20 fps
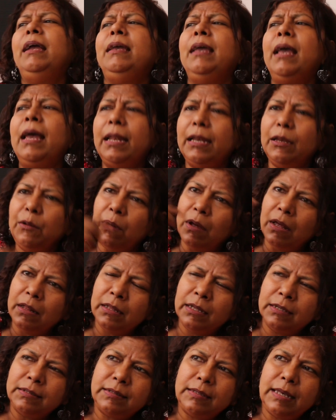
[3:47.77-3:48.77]
Yet
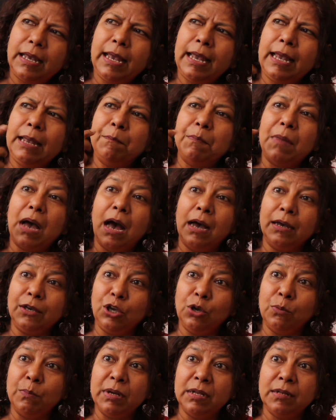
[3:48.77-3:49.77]
the same
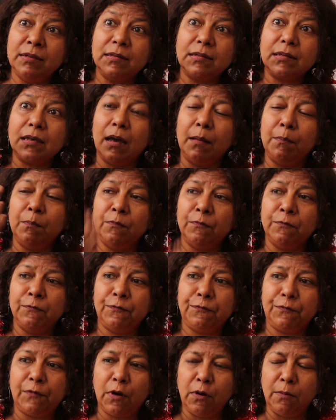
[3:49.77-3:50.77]
arguments
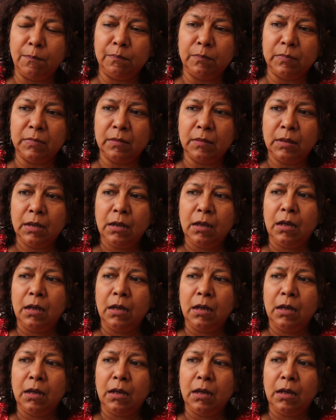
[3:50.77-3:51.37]
come from